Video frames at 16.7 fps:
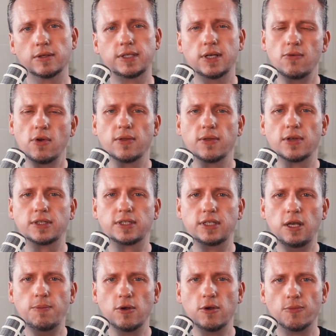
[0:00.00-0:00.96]
considering the
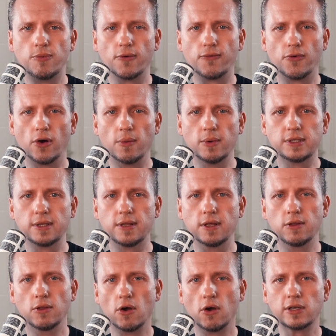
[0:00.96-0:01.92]
CPU performance,
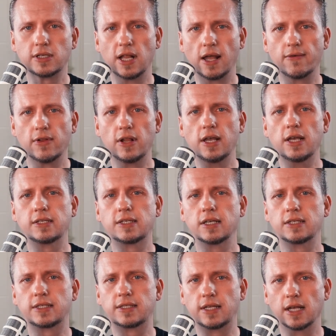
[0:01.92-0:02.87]
the noise level
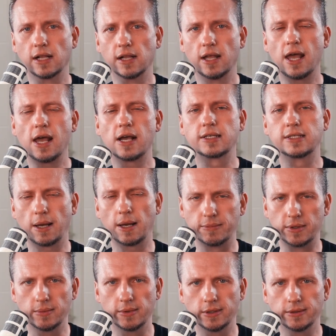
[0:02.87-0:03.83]
is still
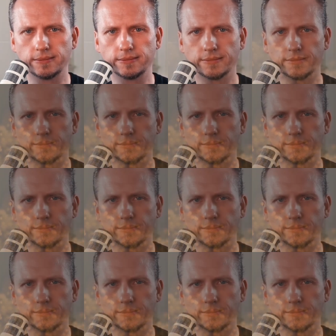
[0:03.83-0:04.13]
acceptable.